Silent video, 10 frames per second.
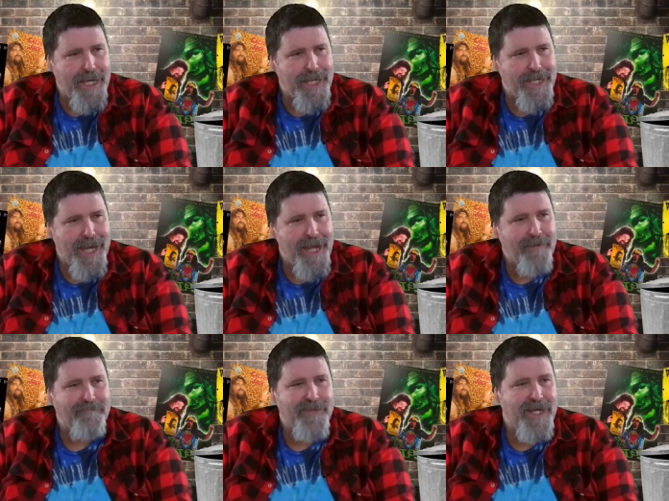and
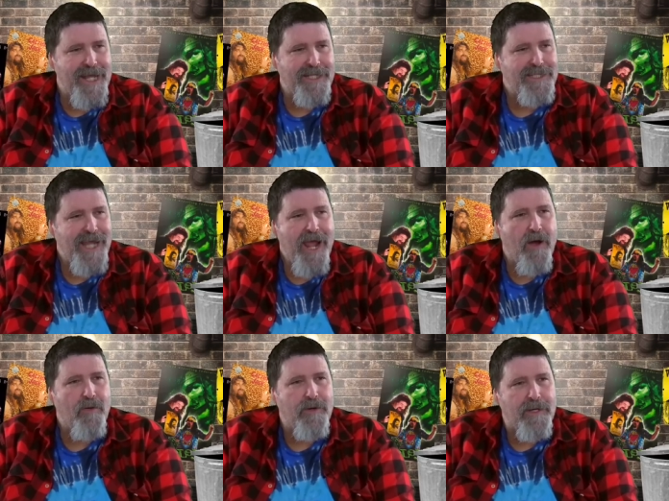heading for the next
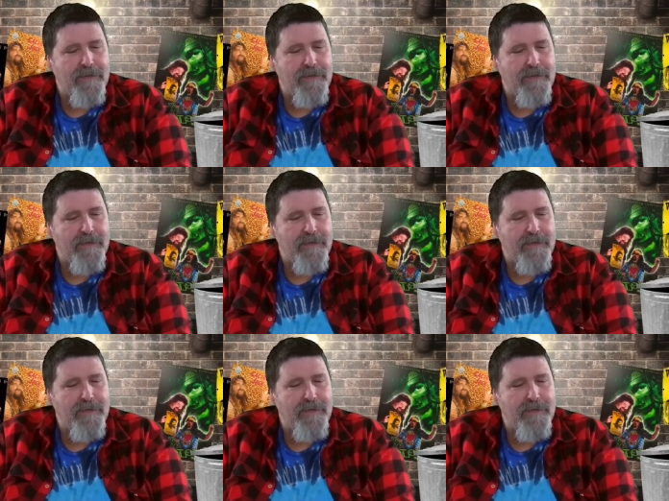town,